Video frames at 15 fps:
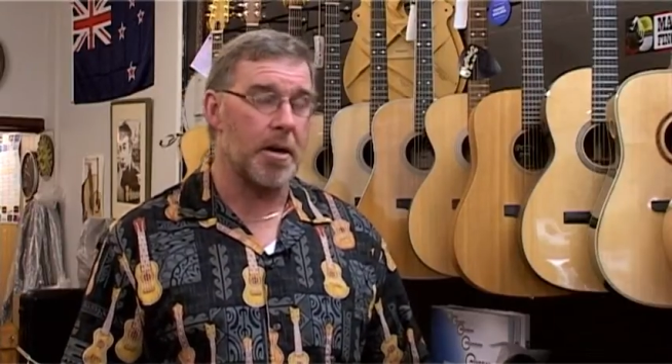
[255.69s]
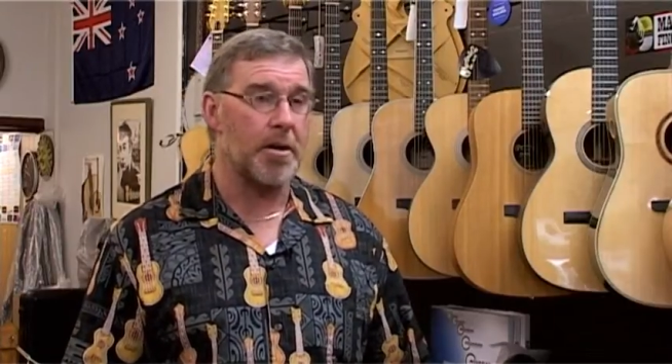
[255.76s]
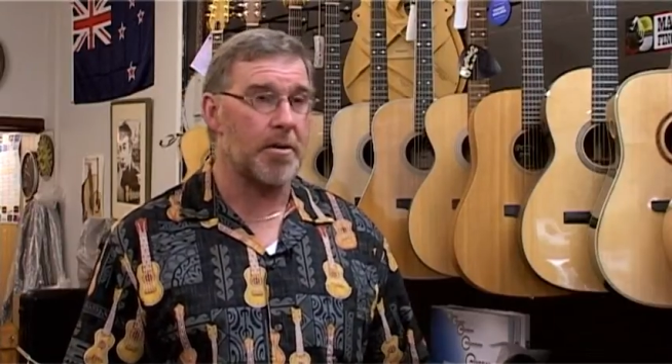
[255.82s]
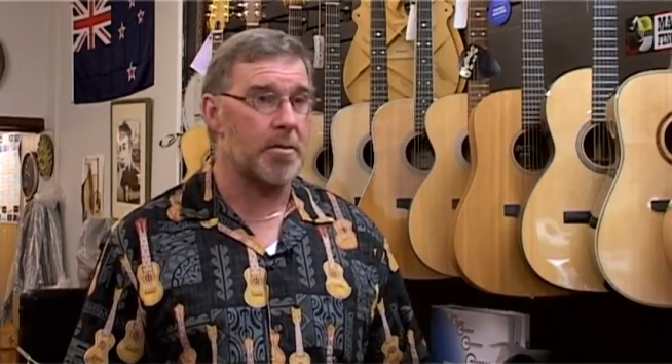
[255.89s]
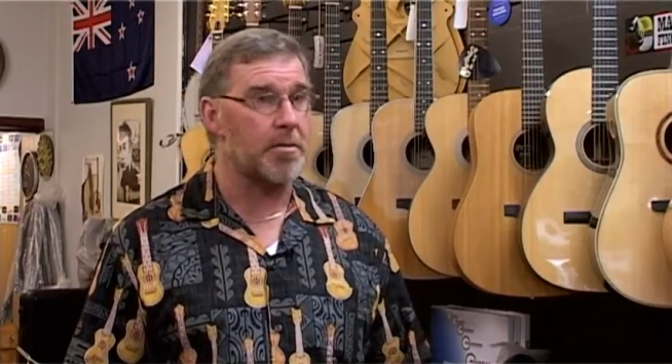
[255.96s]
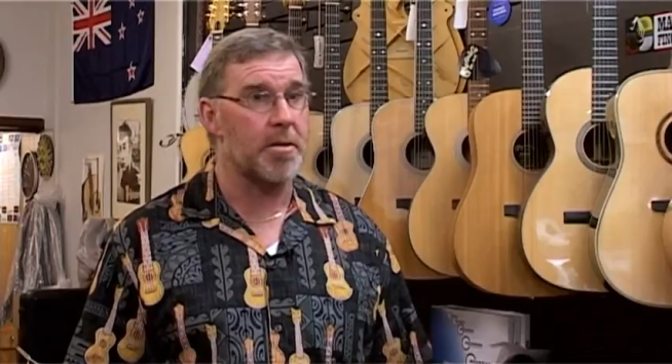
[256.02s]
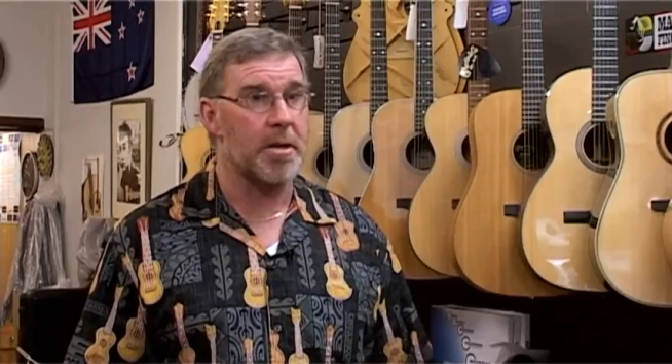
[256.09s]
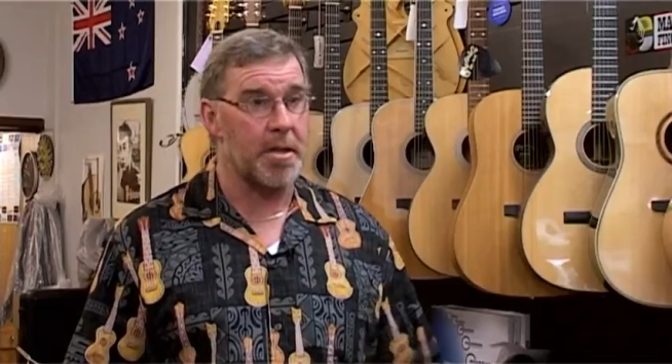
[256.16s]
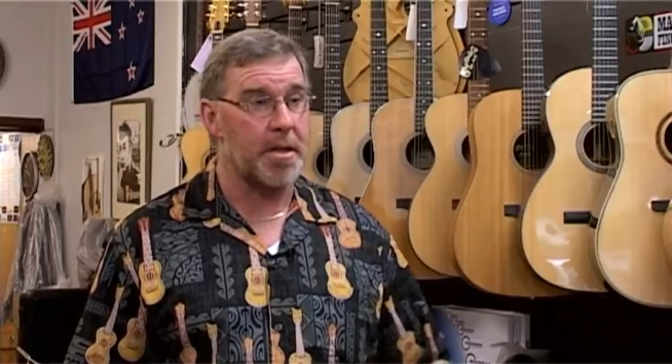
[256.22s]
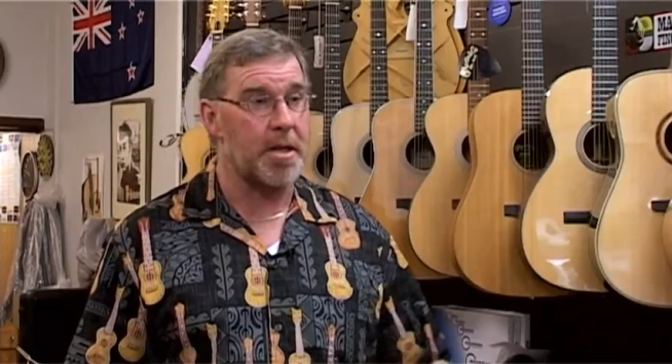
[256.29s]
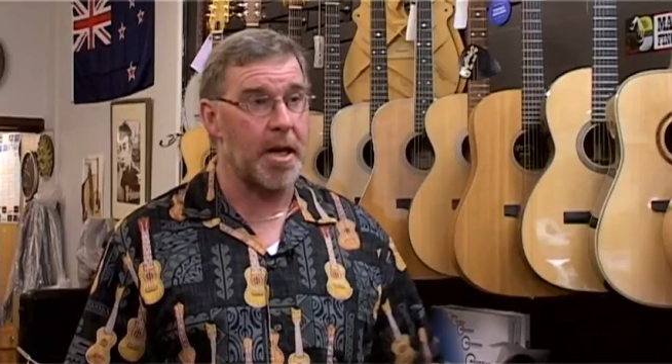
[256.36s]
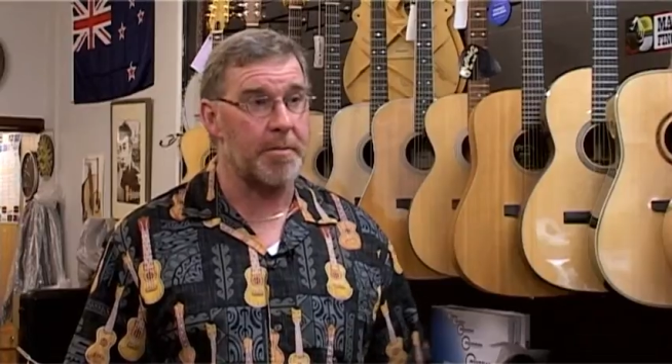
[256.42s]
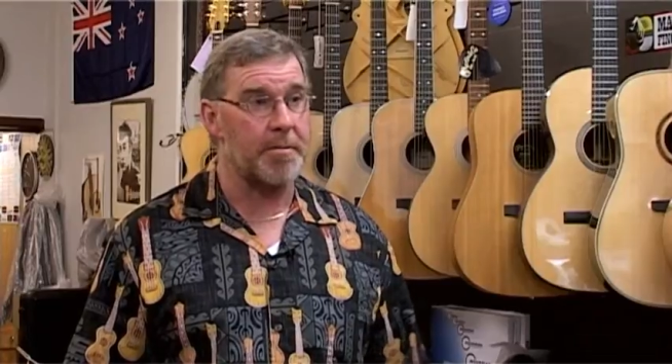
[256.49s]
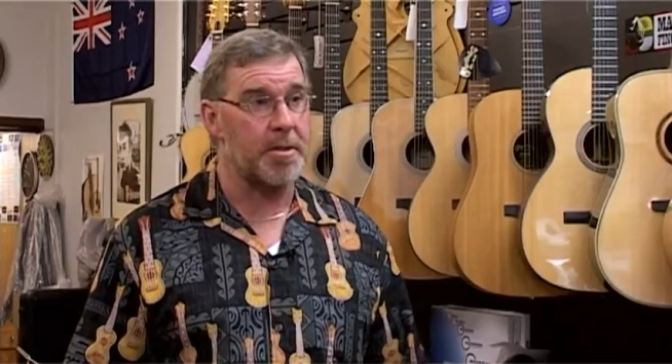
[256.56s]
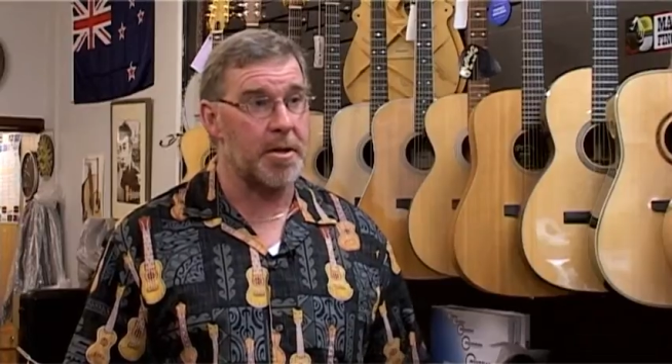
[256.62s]
local can
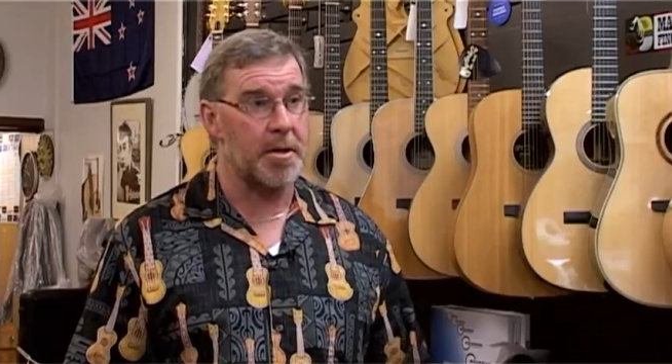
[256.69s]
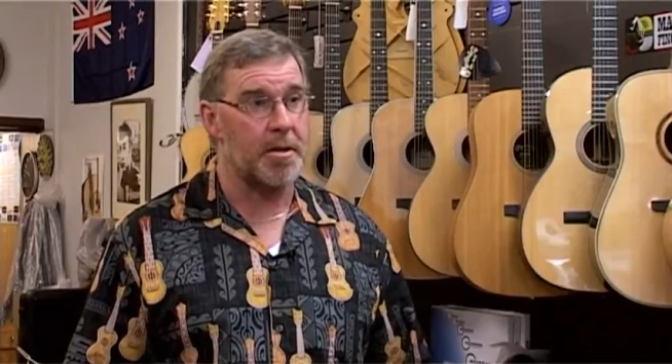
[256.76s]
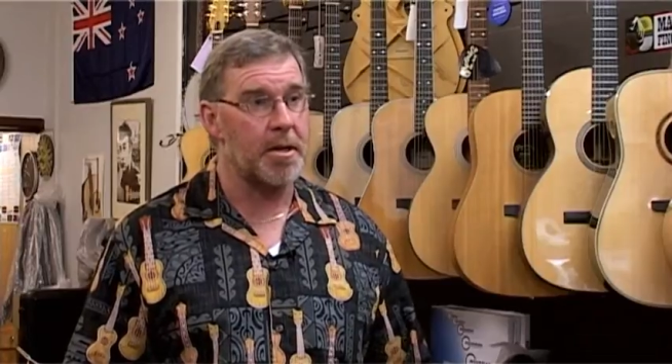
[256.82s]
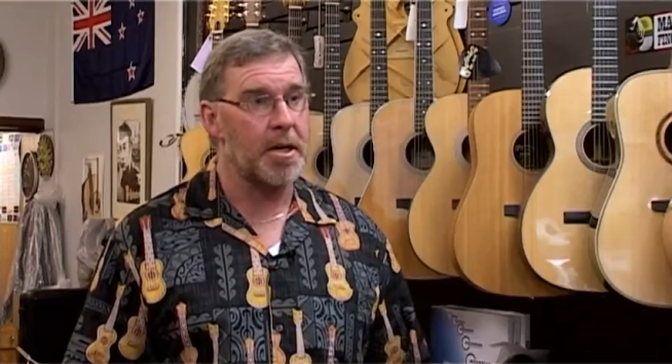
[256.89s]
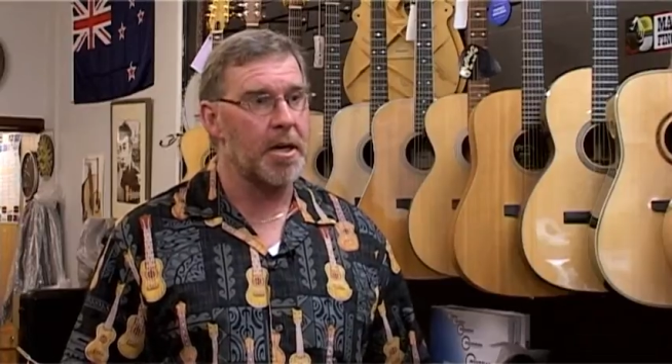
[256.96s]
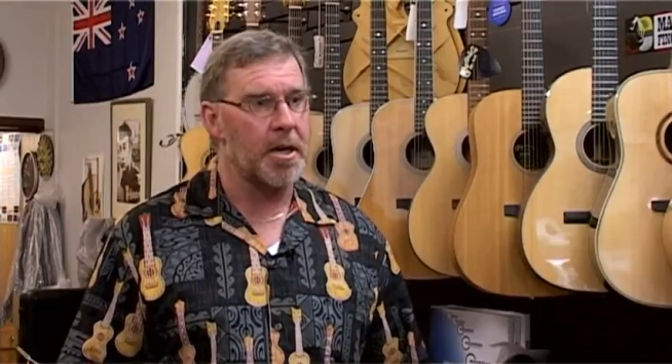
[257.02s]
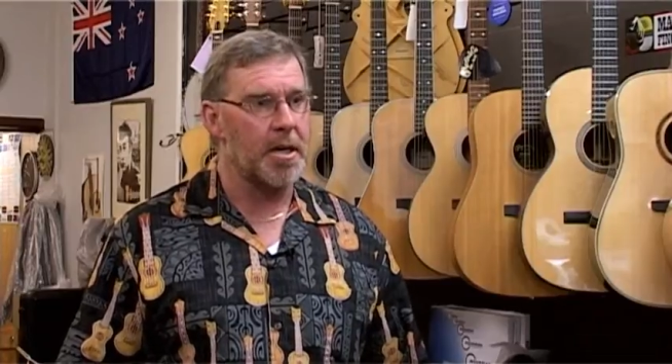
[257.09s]
come to